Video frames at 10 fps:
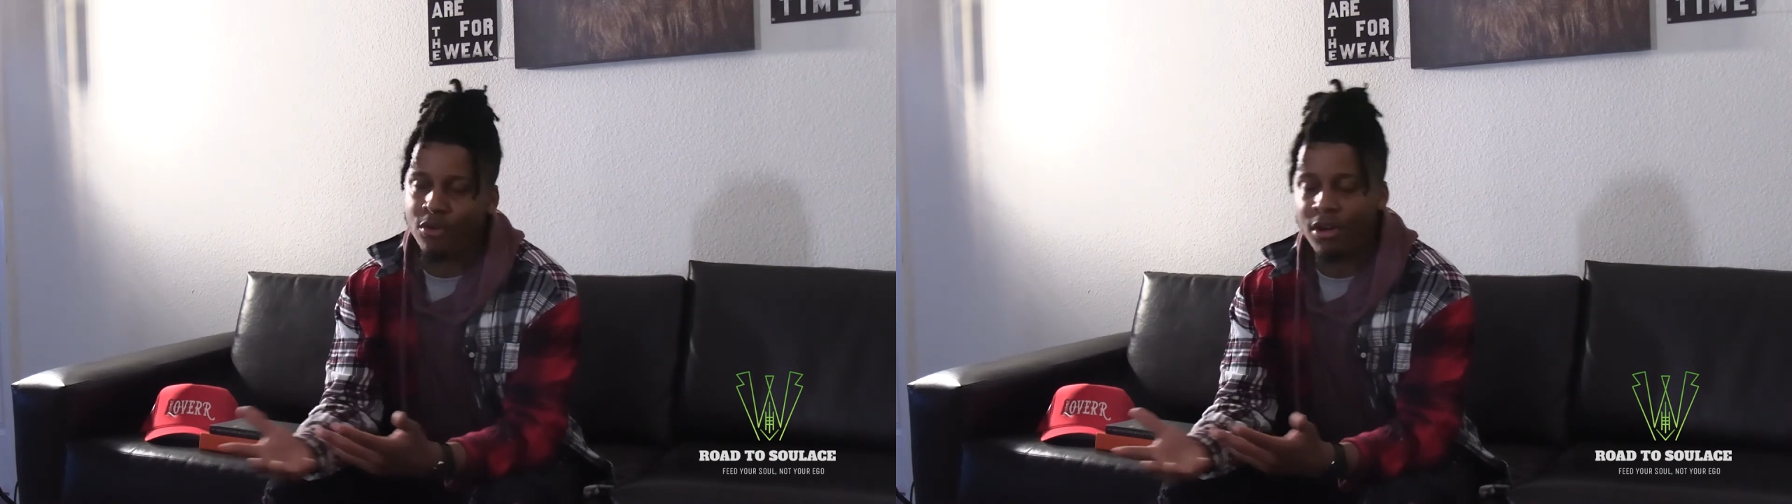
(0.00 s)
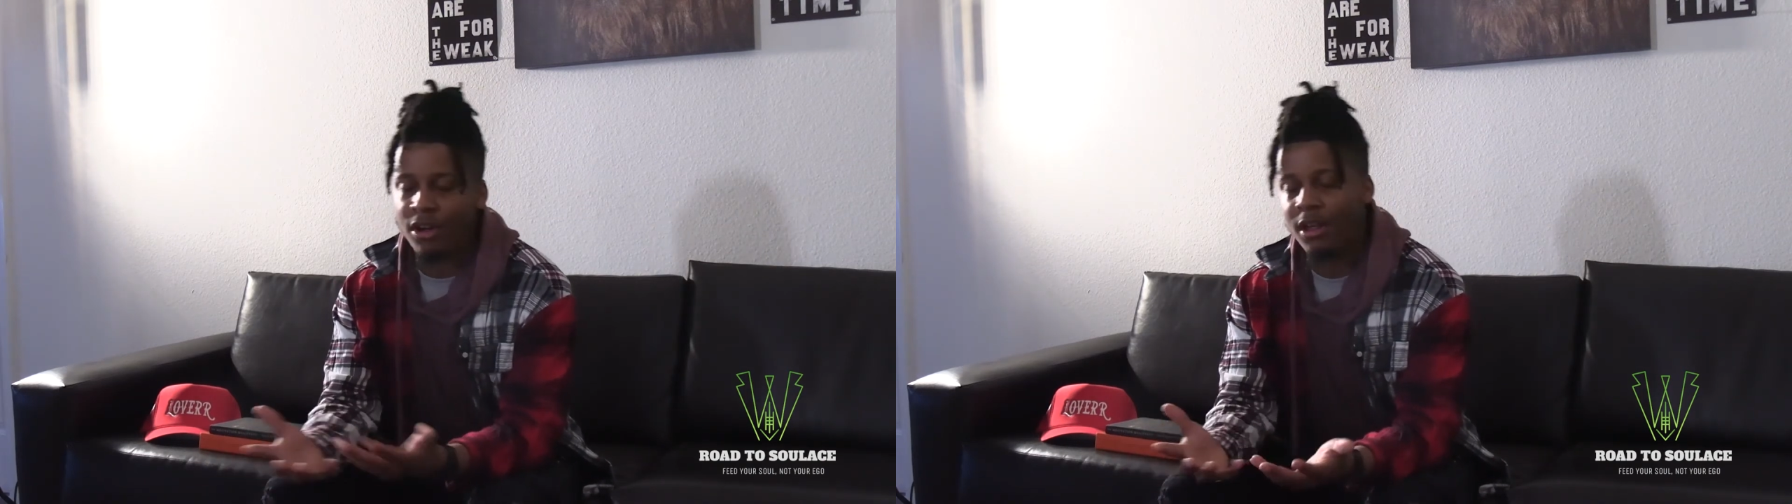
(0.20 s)

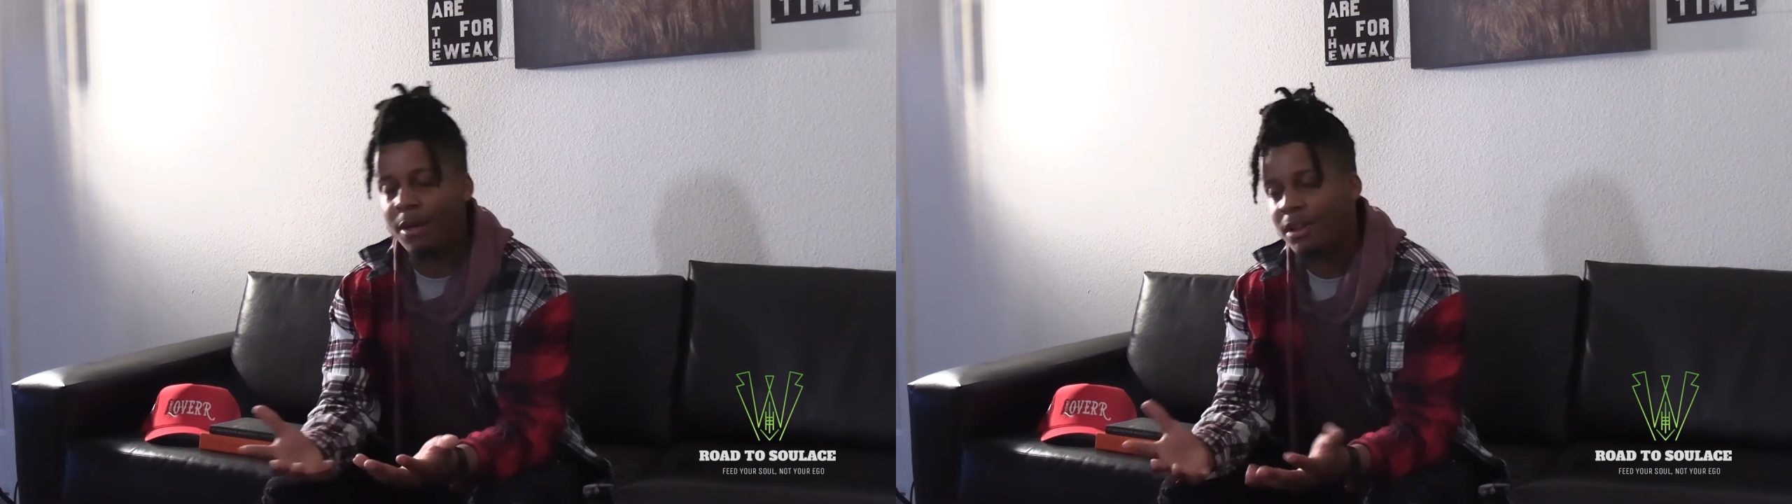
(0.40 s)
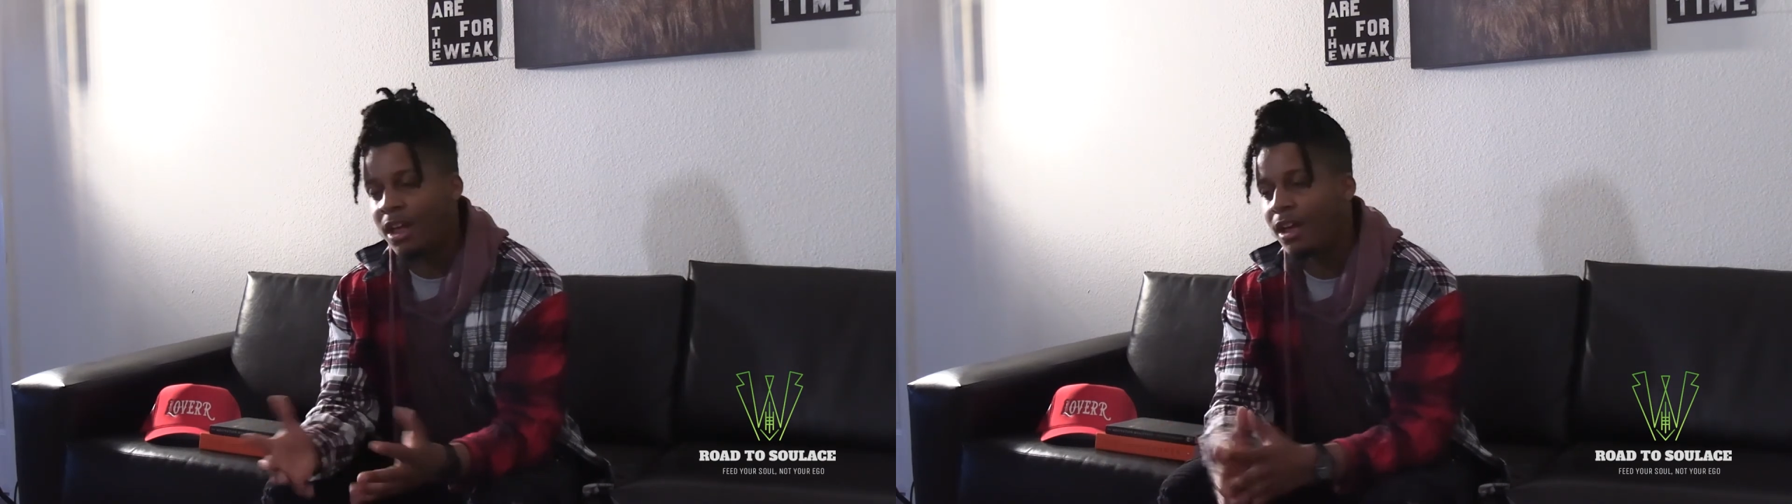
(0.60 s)
Right?
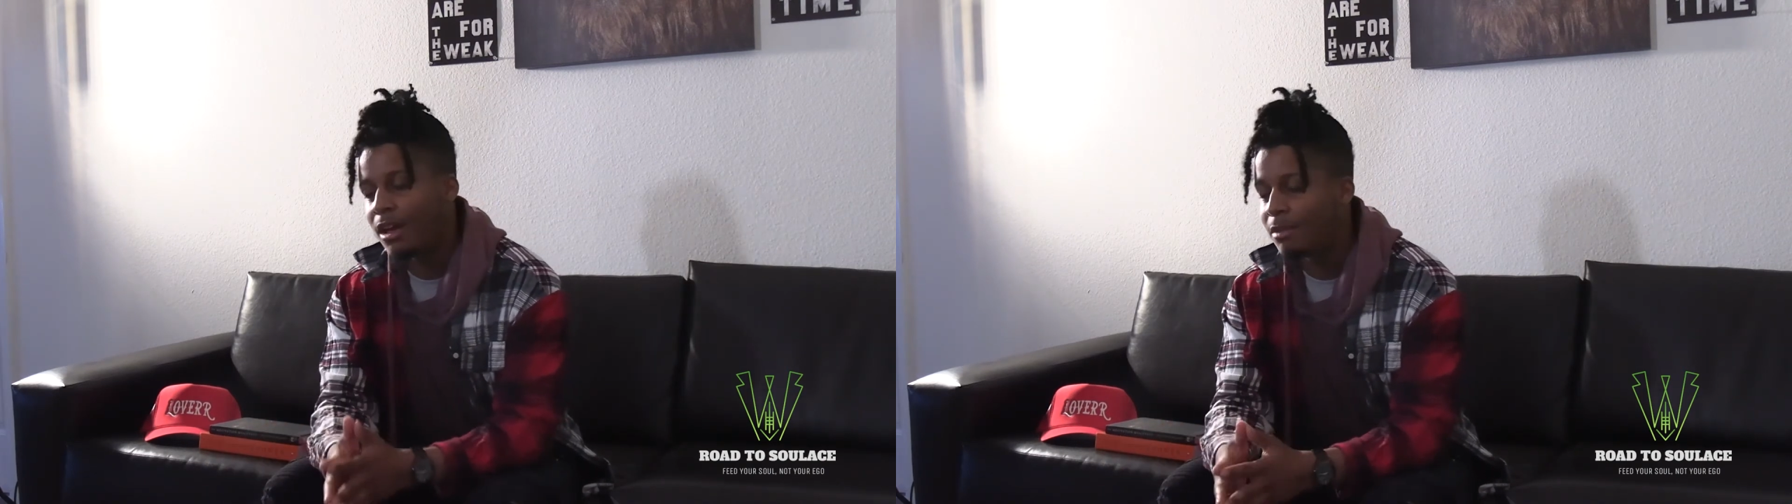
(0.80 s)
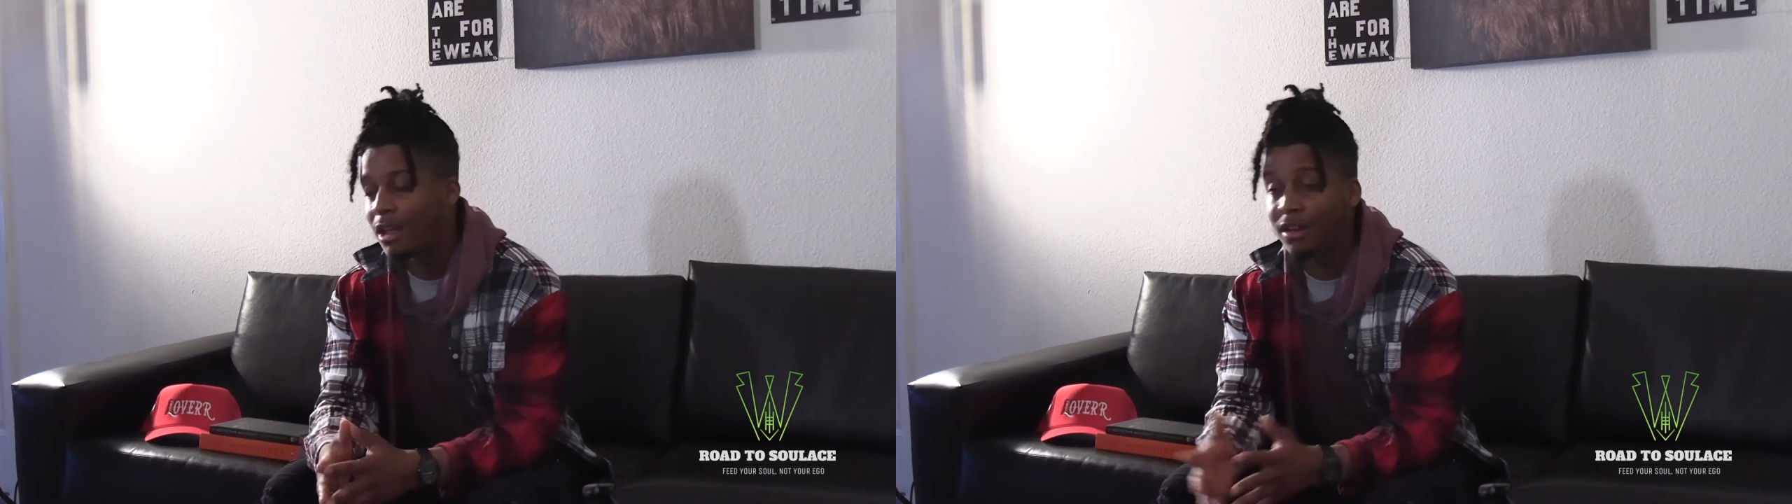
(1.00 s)
I'm like,
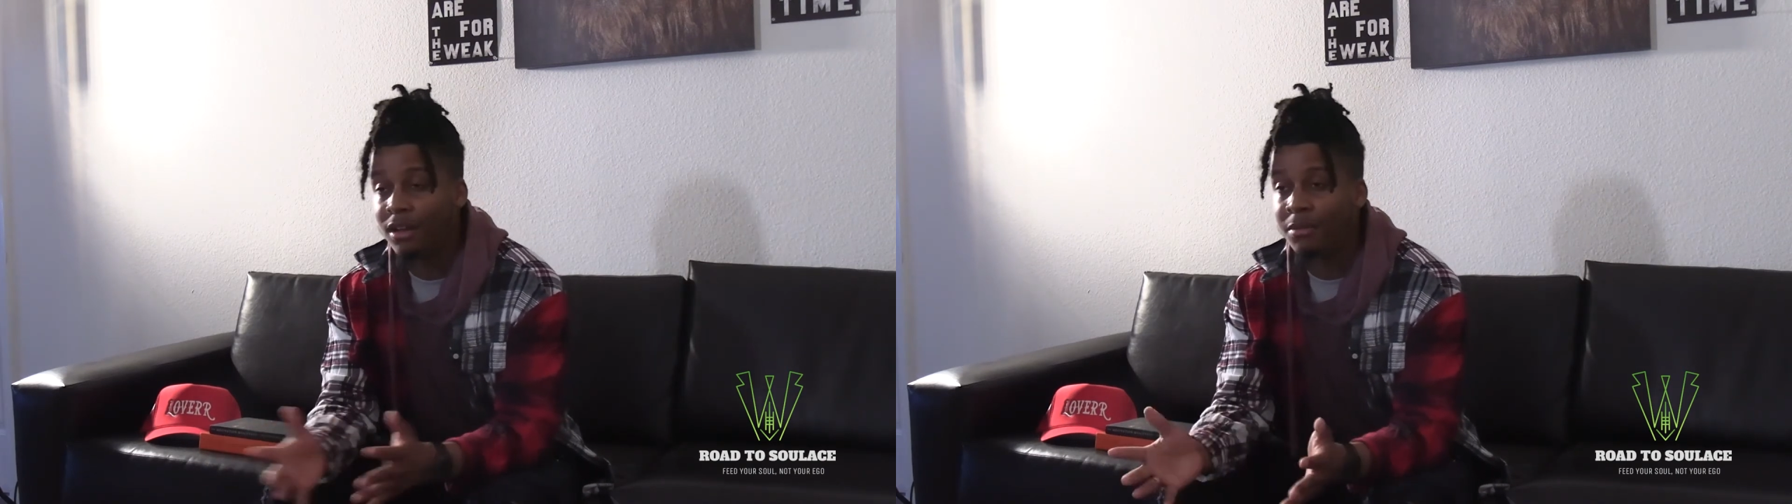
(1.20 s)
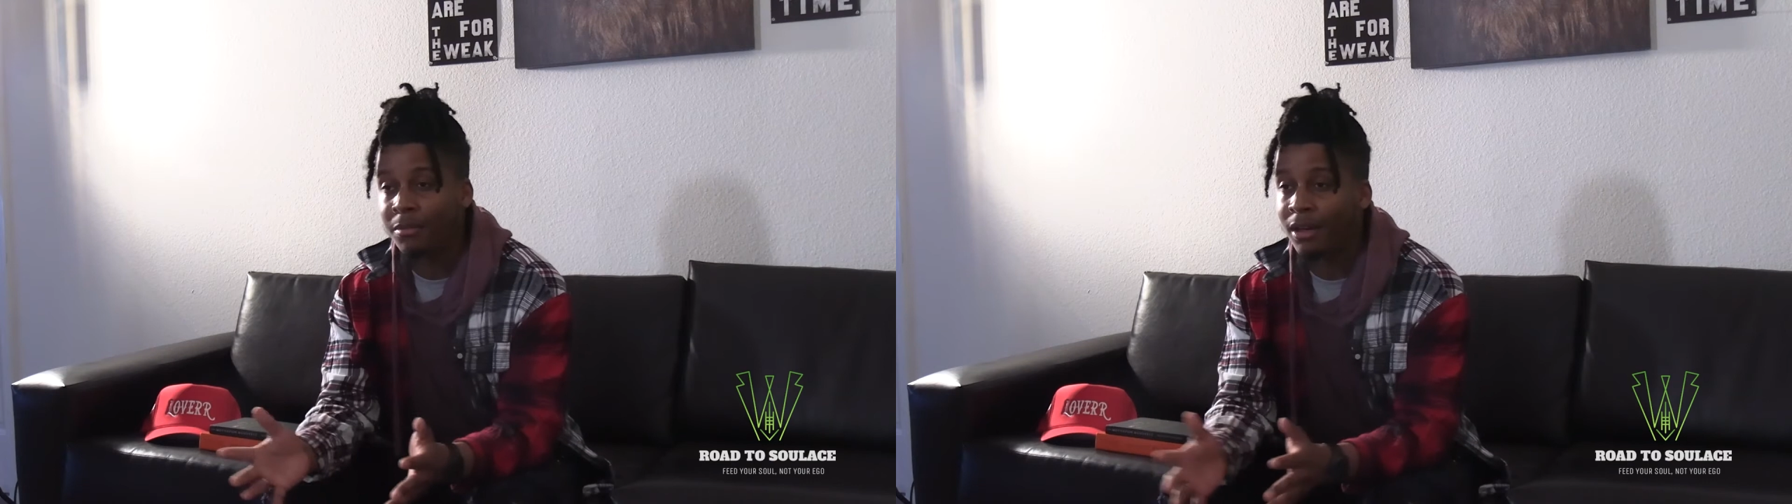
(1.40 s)
I'm like, look,